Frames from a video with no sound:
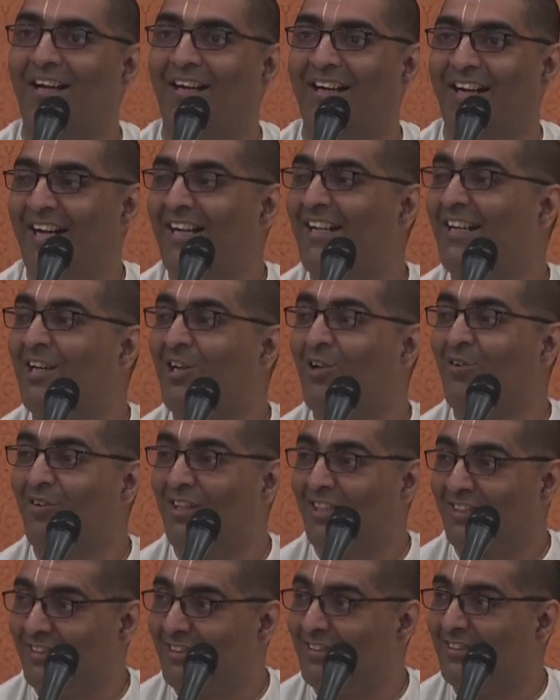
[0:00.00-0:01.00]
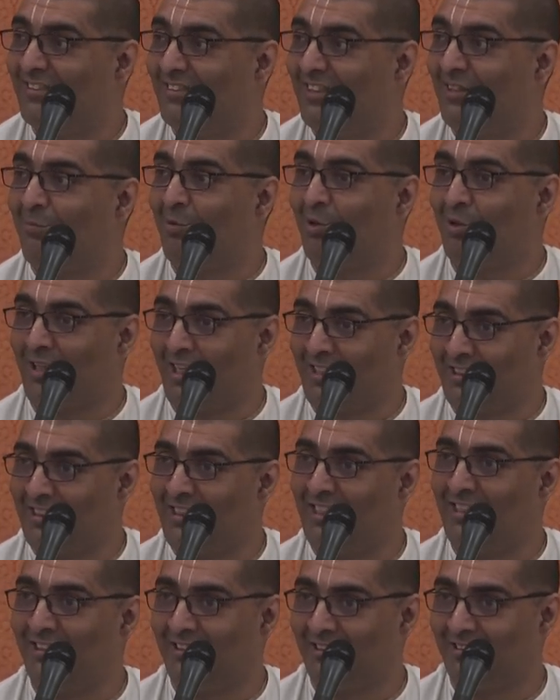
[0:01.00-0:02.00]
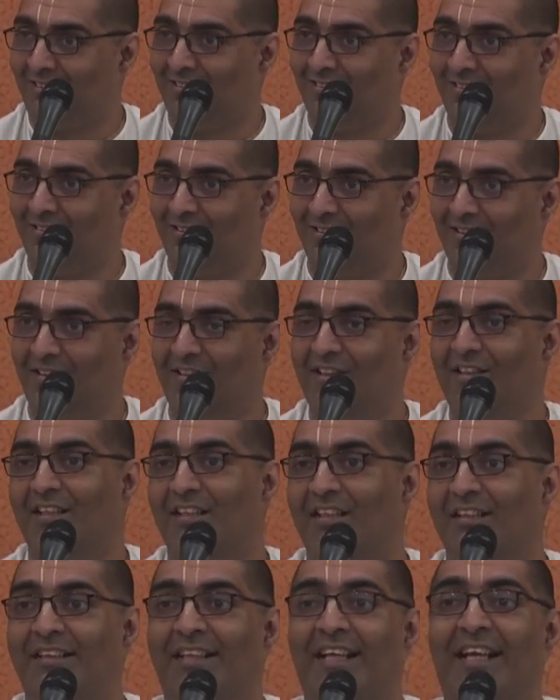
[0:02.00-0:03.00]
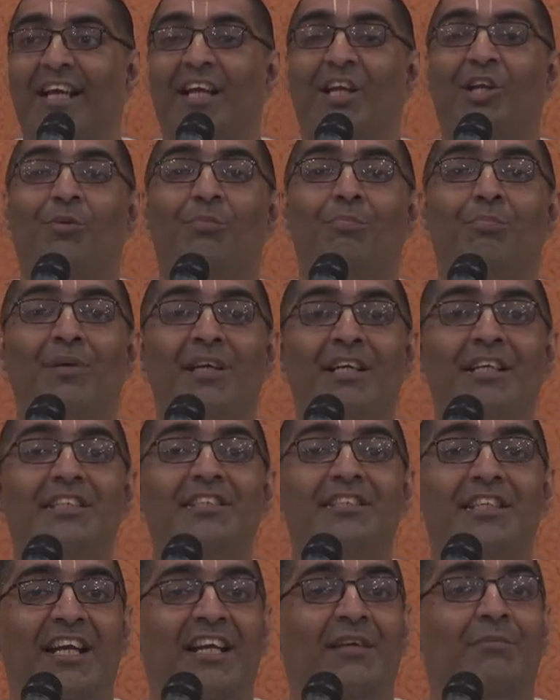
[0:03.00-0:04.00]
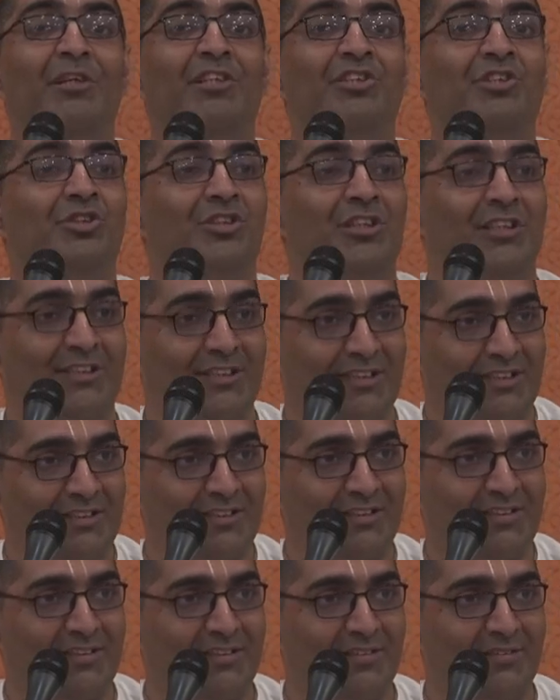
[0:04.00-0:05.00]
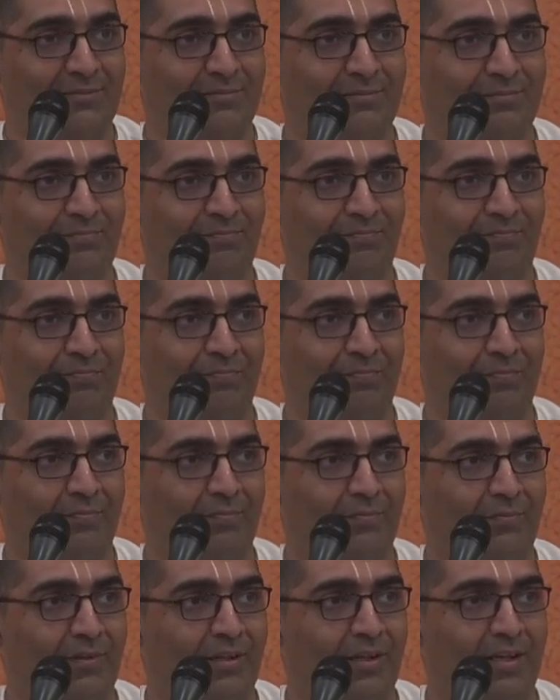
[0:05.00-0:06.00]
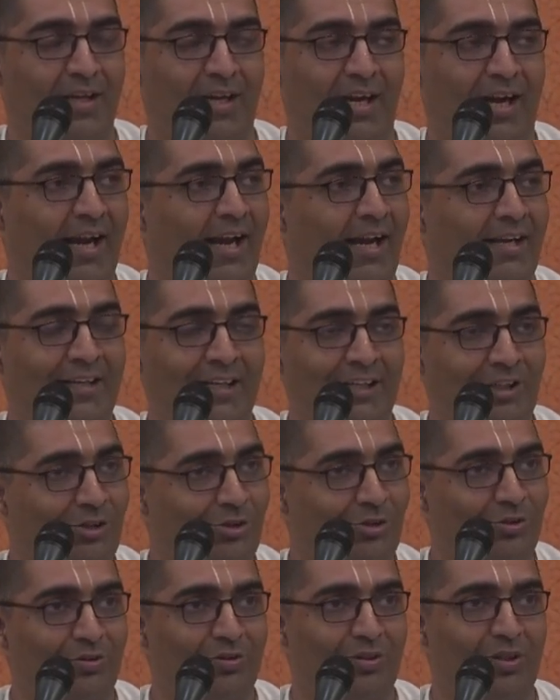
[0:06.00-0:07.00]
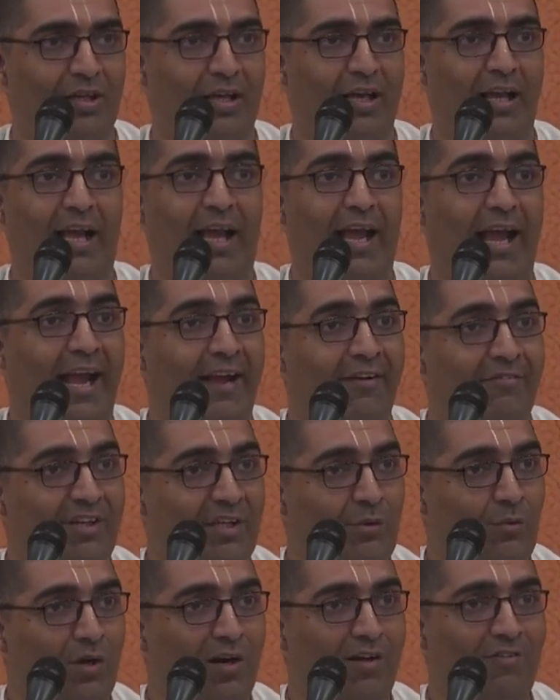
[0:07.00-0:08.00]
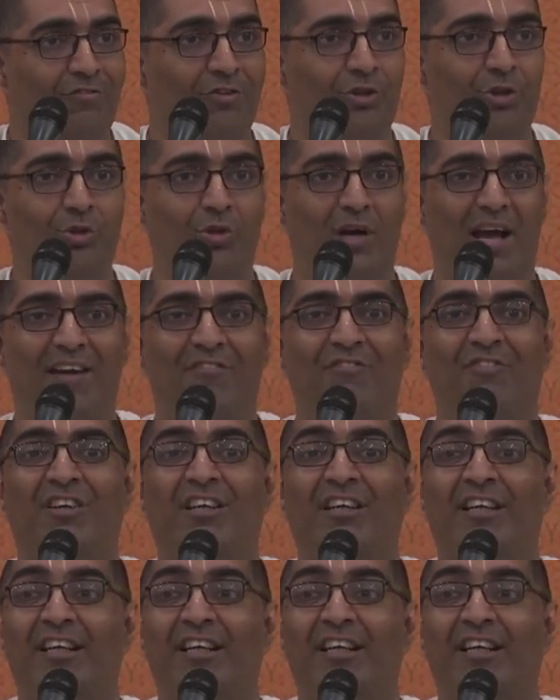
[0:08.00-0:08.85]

Get rid of laziness and procrastination. They are your biggest enemies to success. And I'll tell you, every one of you have